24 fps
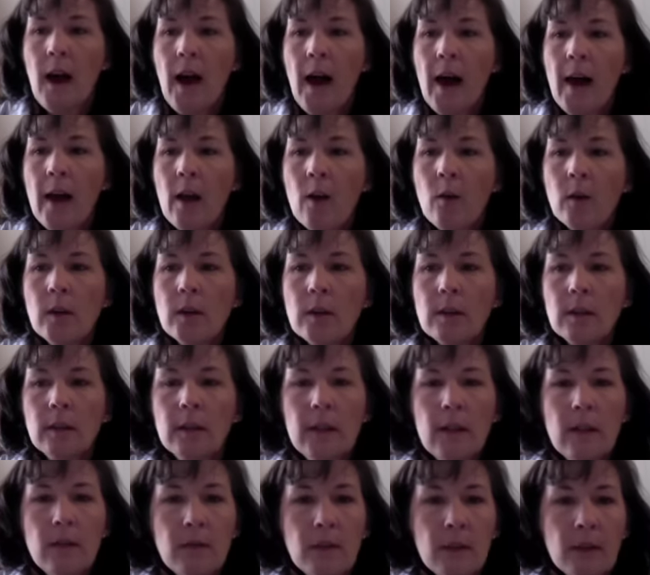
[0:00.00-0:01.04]
I always
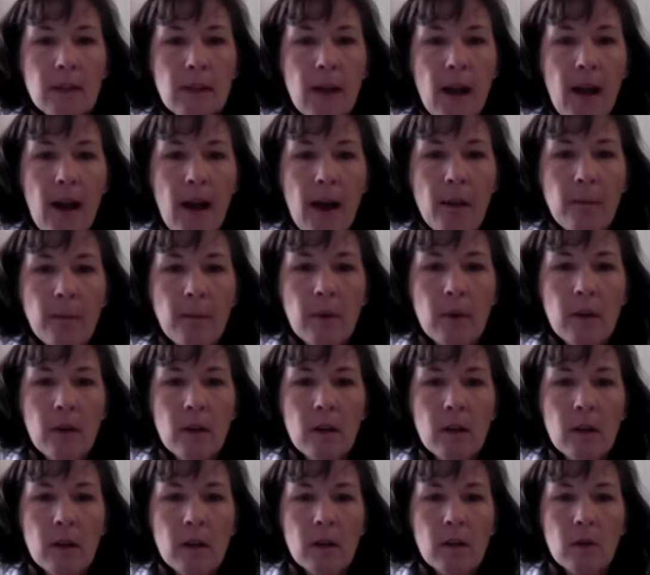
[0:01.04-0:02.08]
leave the top
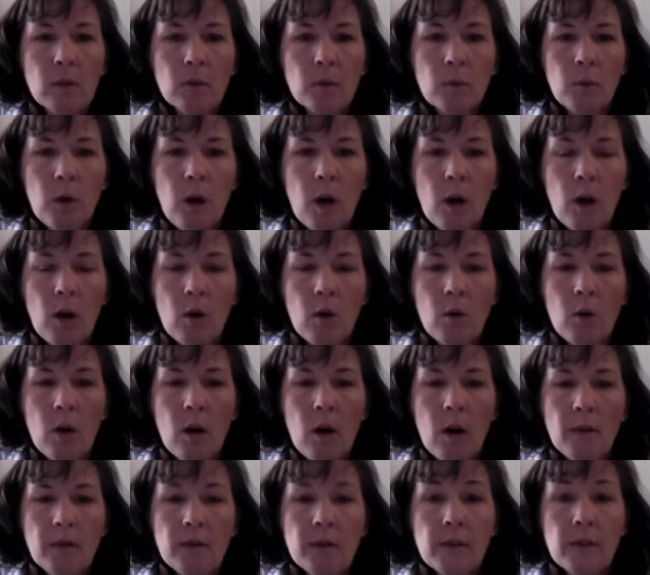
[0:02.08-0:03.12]
row
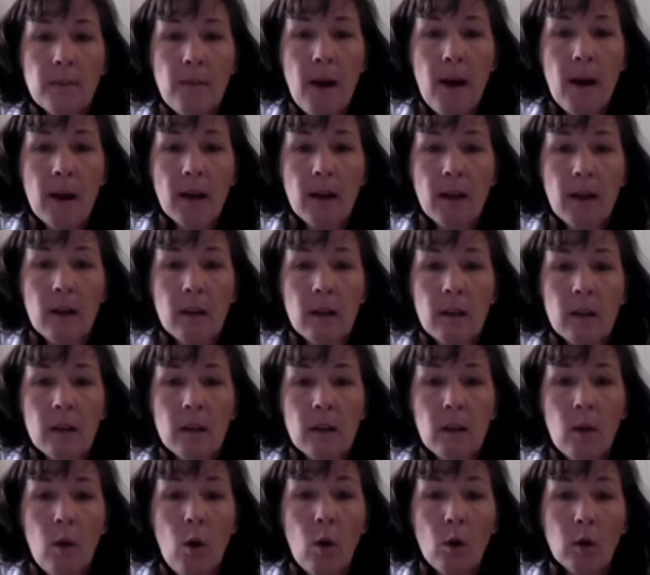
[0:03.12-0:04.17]
of smocking,
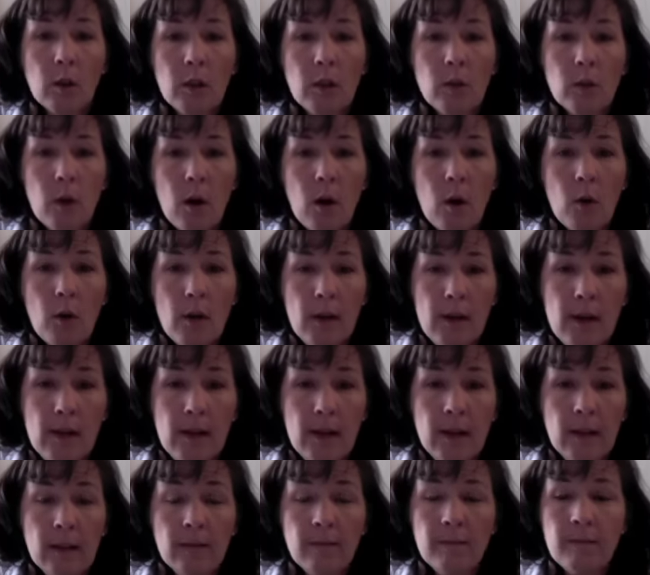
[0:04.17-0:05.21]
the holding row,
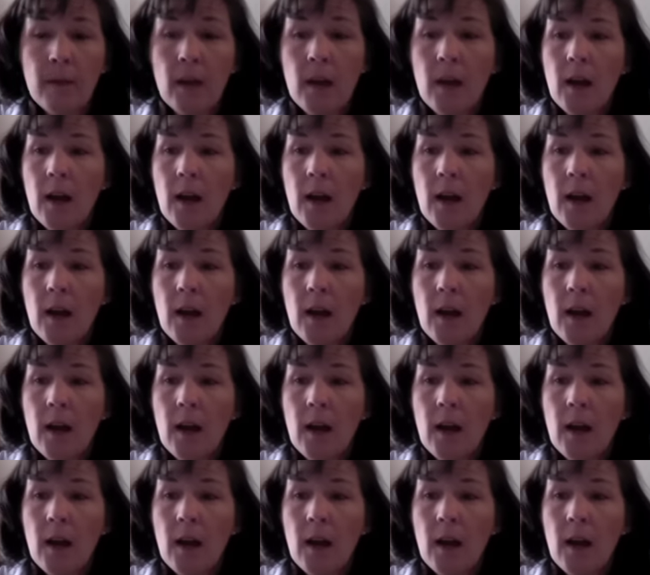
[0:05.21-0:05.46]
in.